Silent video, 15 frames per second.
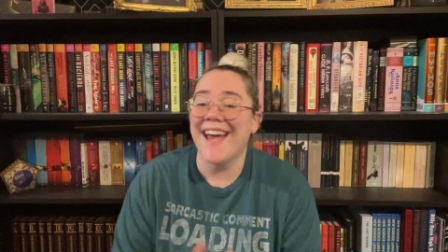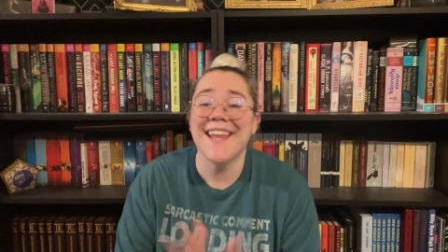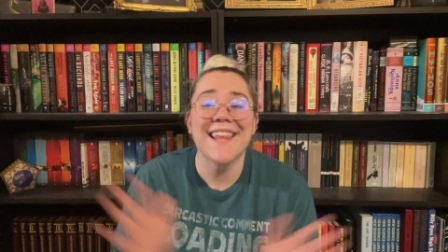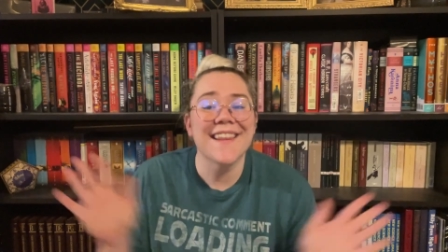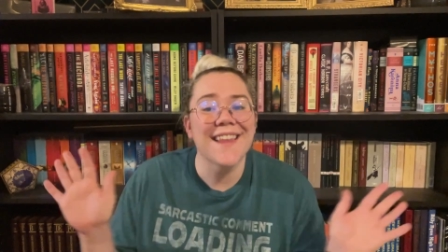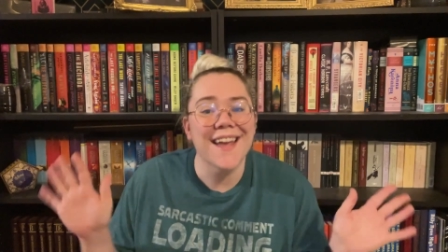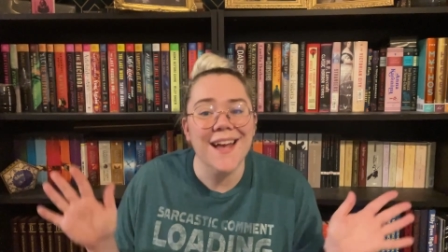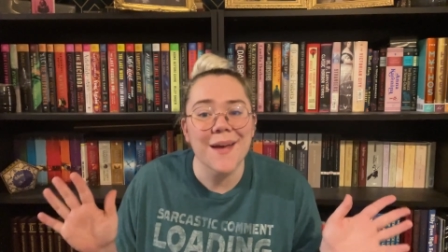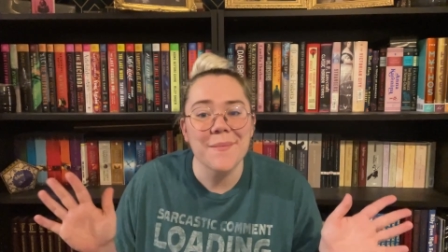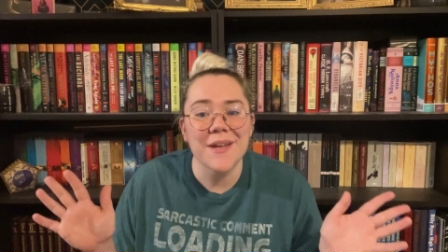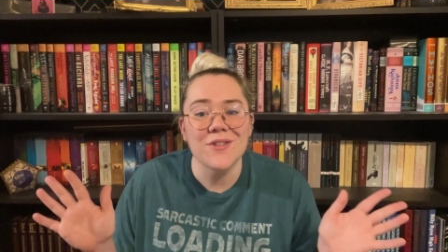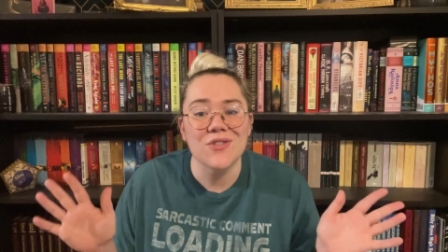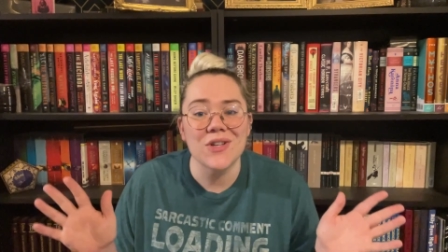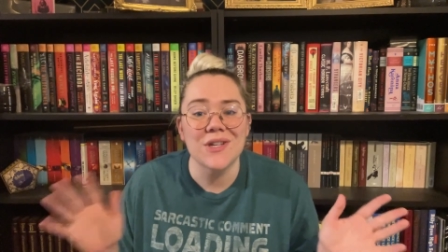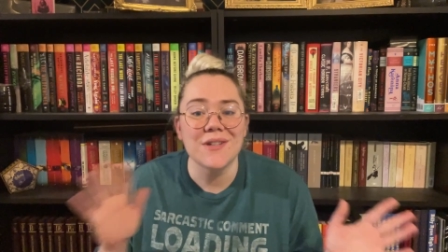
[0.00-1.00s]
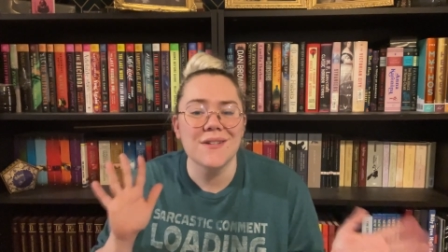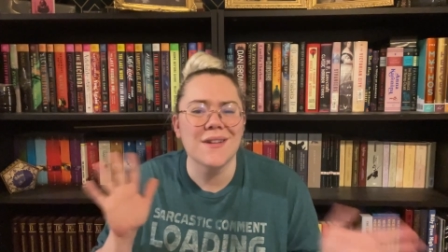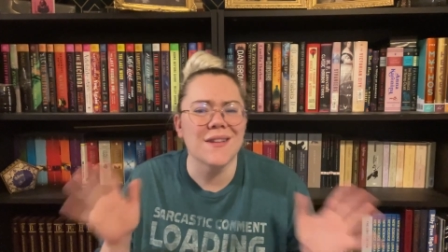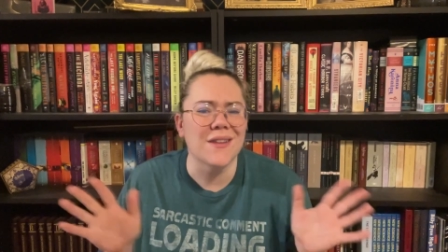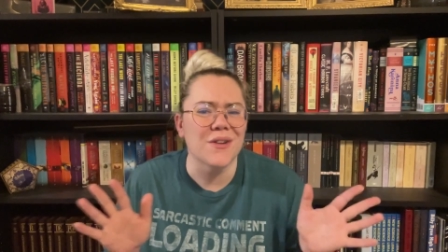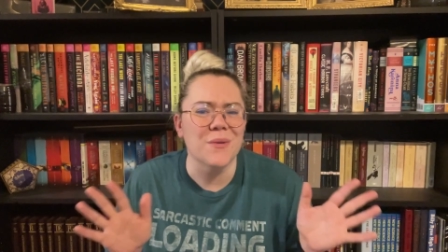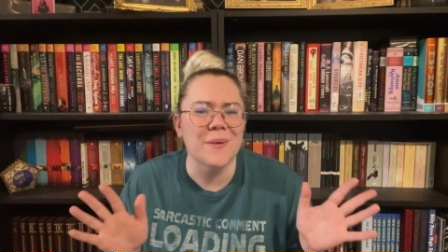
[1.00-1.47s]
And then like I mentioned
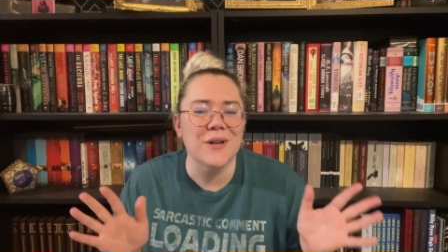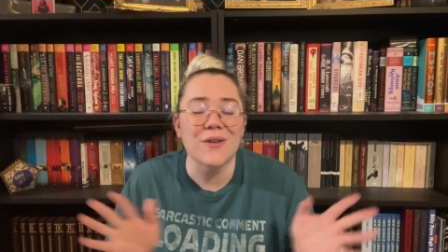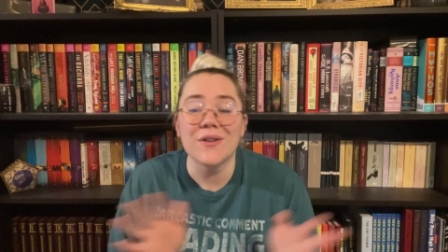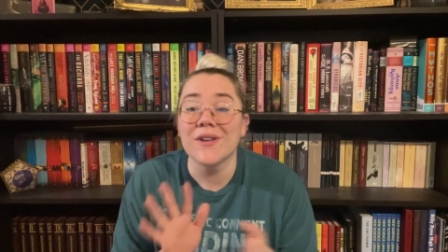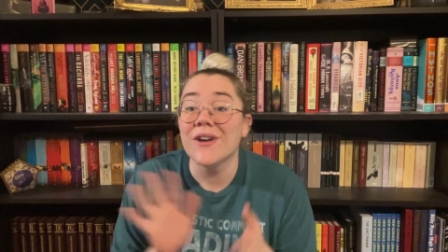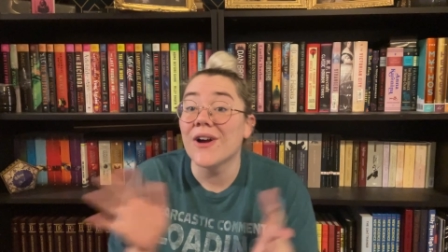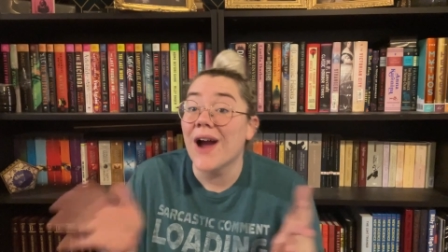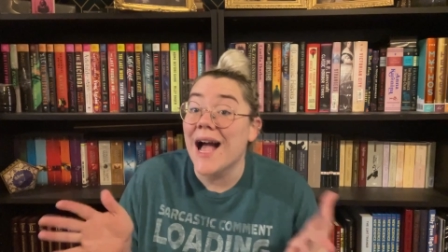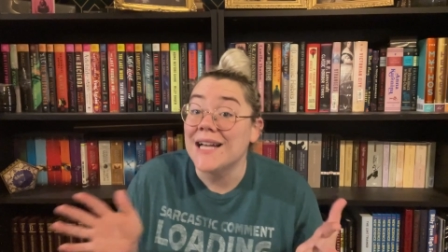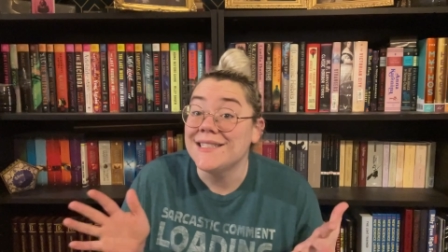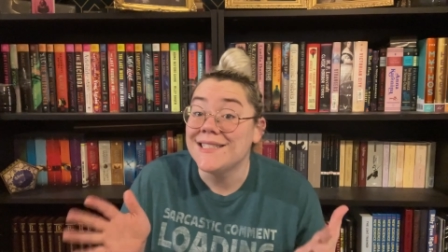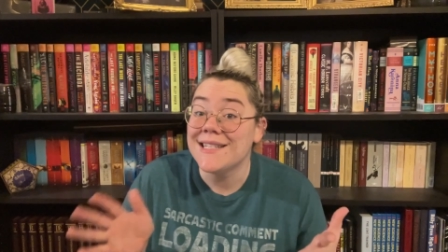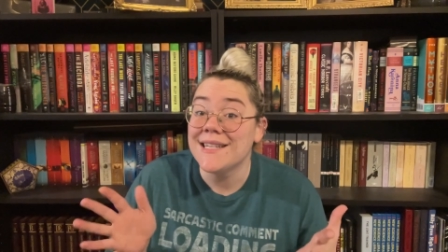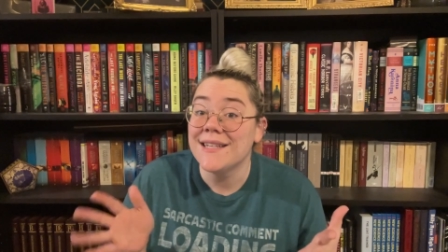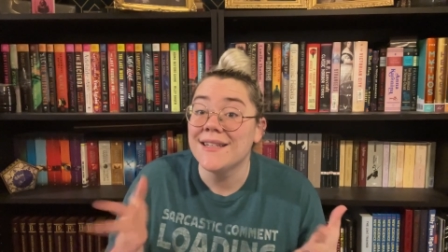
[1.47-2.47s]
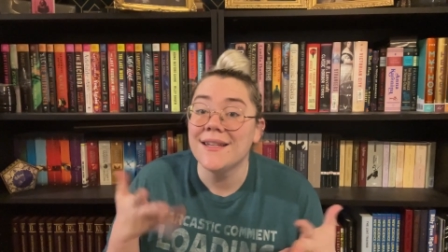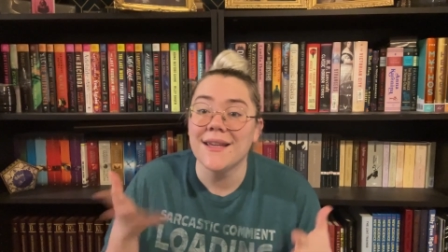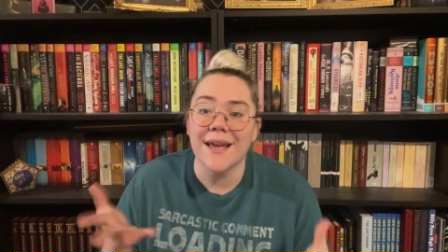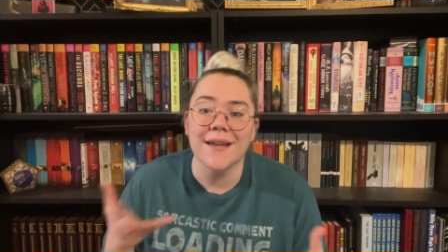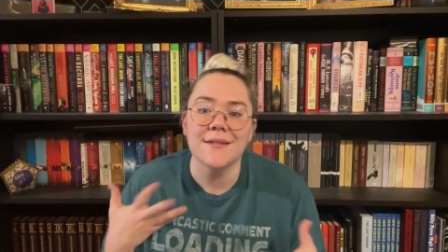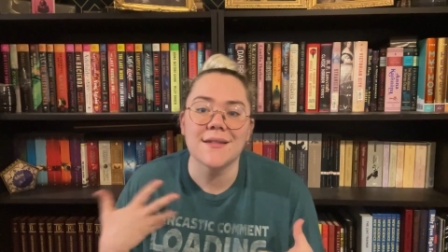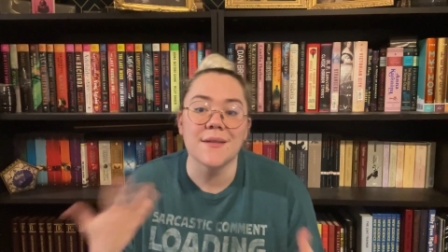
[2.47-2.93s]
a little bit earlier, I did
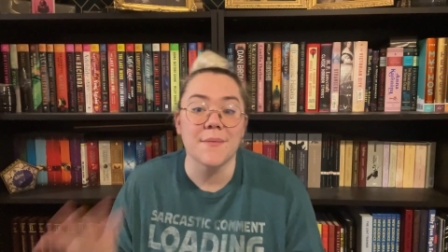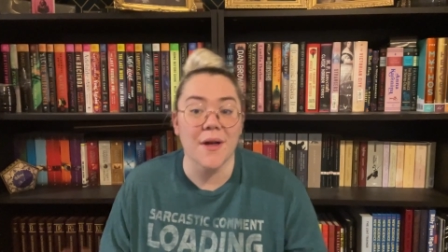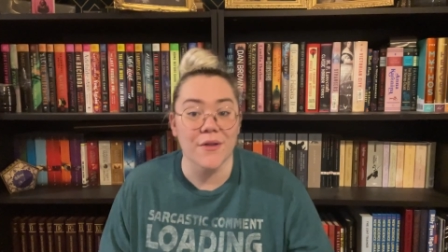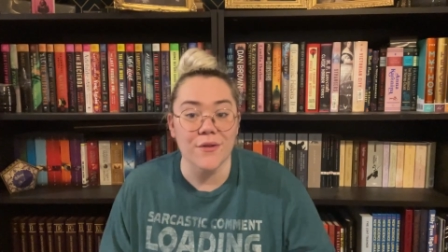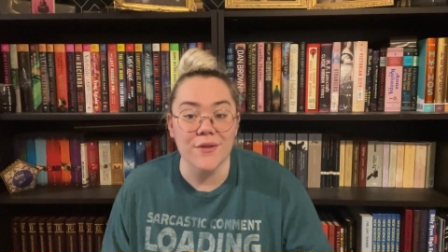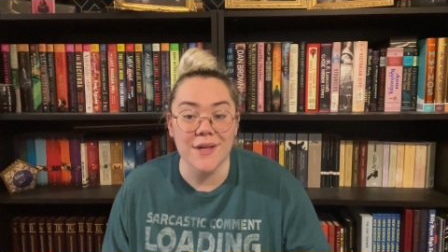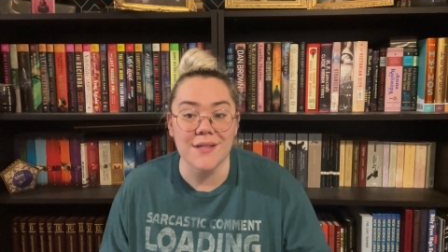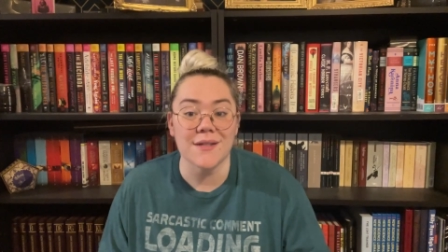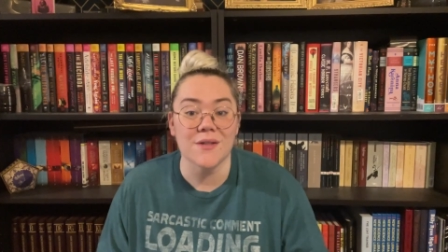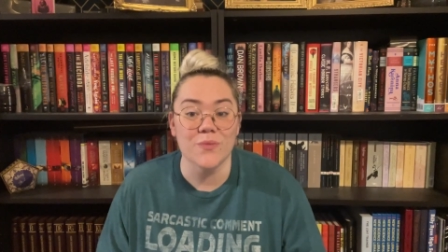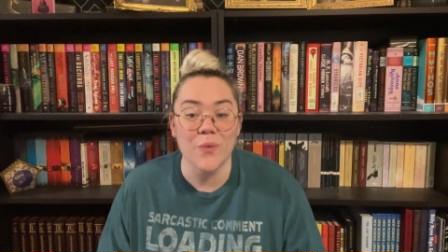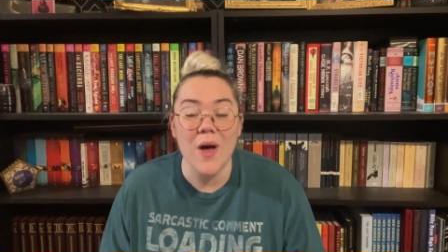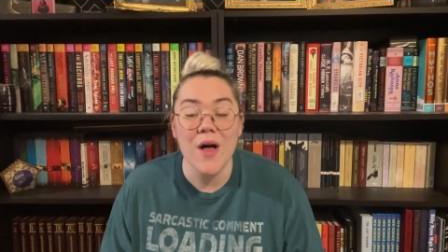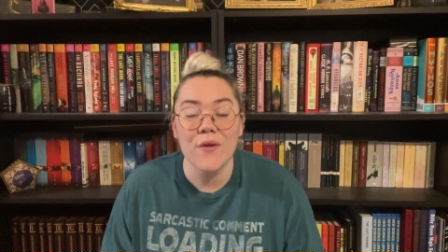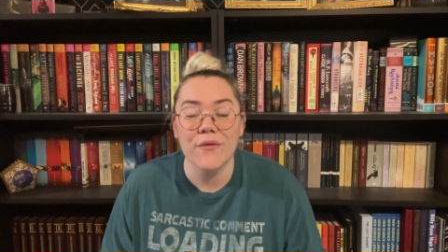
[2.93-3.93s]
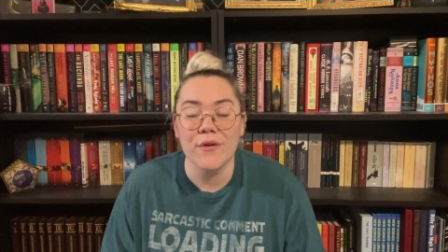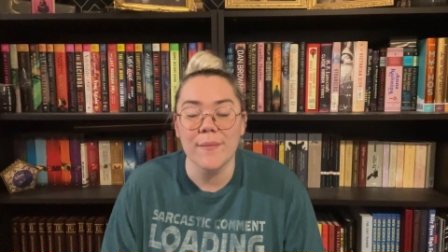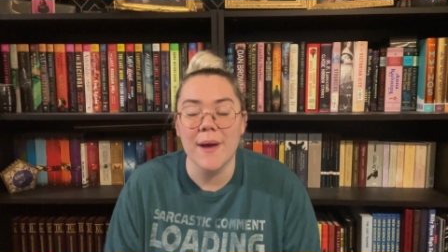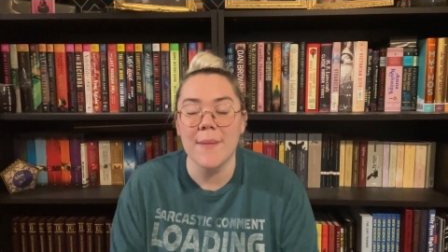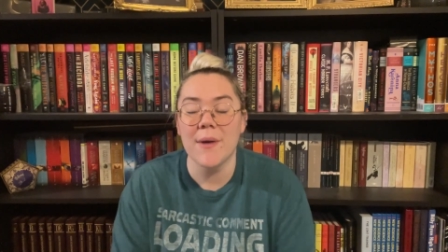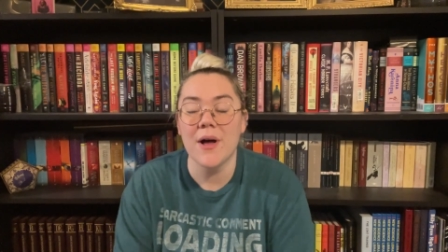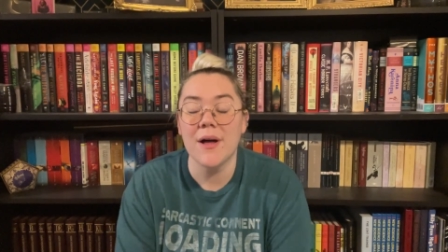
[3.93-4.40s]
get some other things as well for
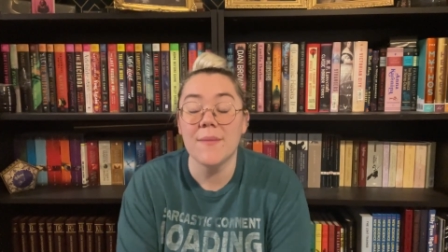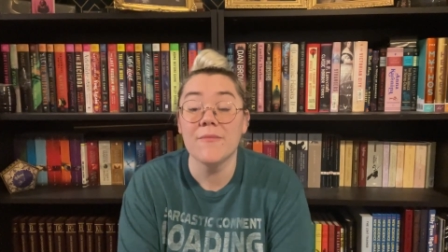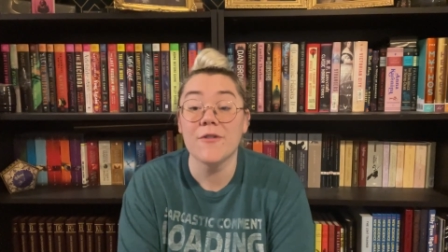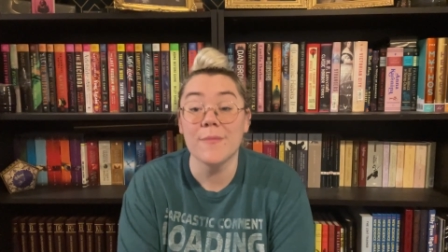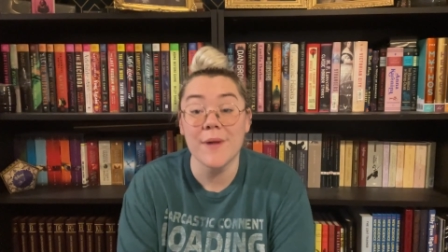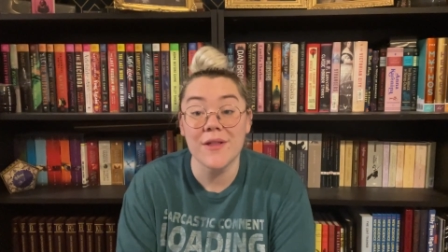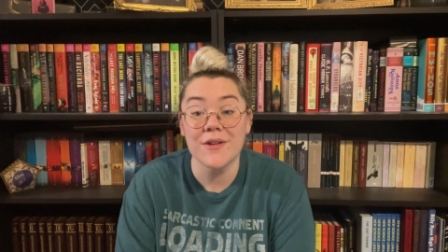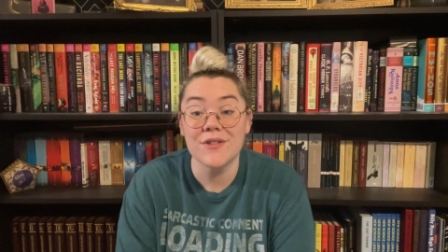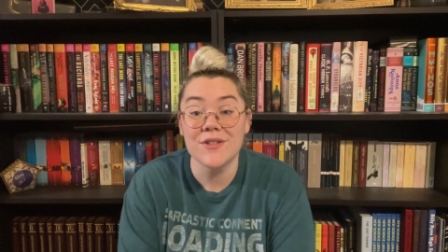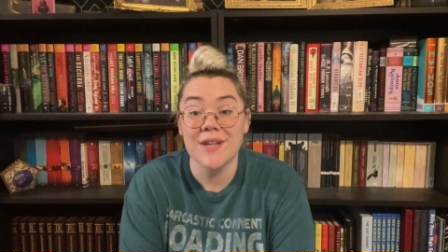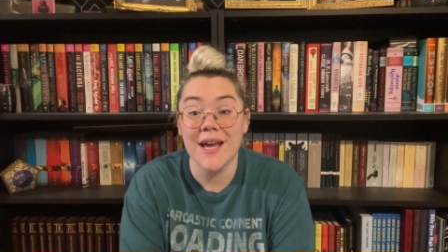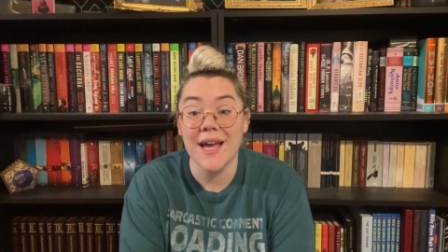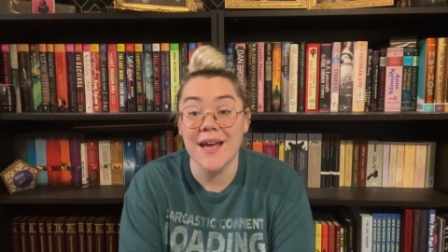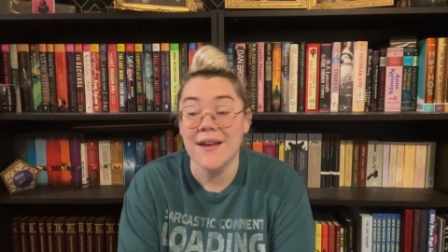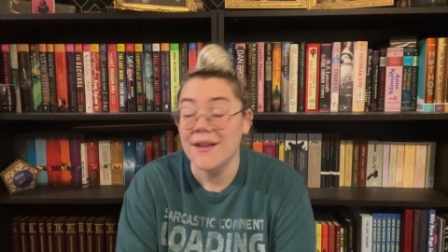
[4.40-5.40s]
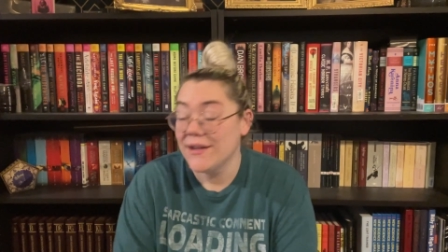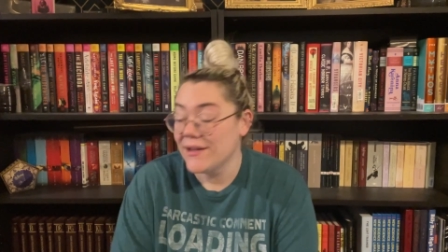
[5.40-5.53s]
my mom for Mother's Day.